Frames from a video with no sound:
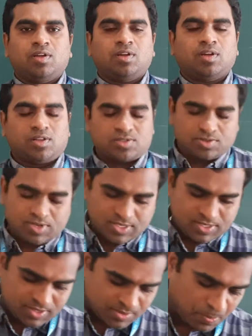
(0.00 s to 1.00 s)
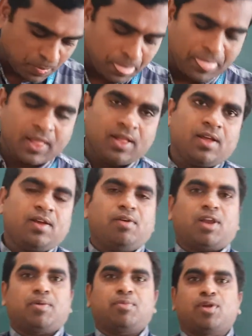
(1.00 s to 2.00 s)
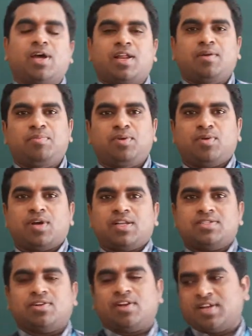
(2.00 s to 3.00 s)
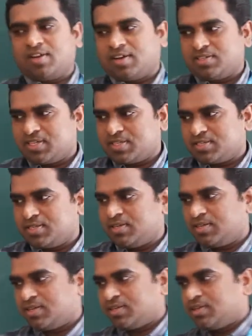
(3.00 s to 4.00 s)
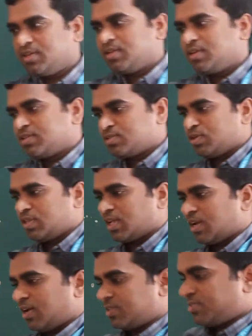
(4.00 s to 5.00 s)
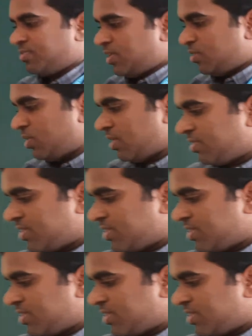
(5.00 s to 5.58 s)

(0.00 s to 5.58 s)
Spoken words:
Hello students, welcome to Narayan College online classes. So in the last video we have